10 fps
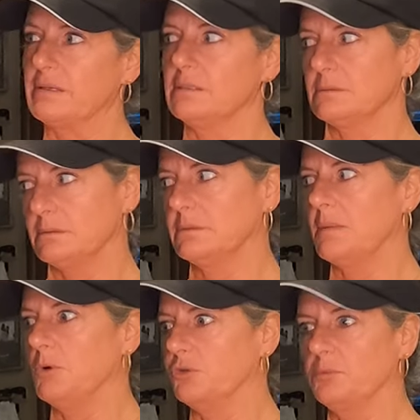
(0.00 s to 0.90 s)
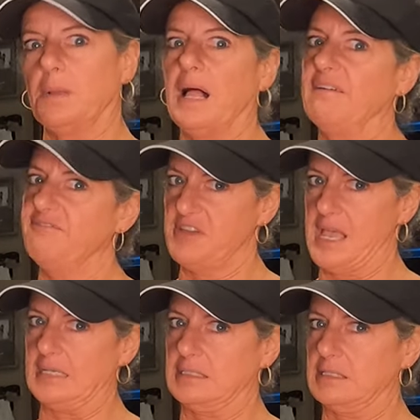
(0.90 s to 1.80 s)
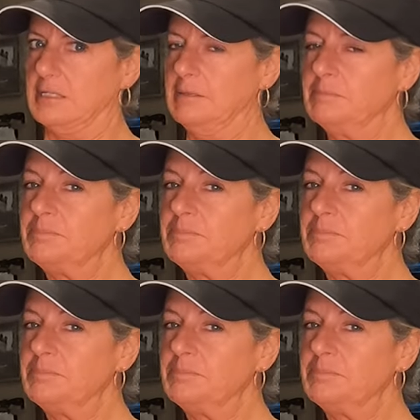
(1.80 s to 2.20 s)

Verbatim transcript: because they multiply fast.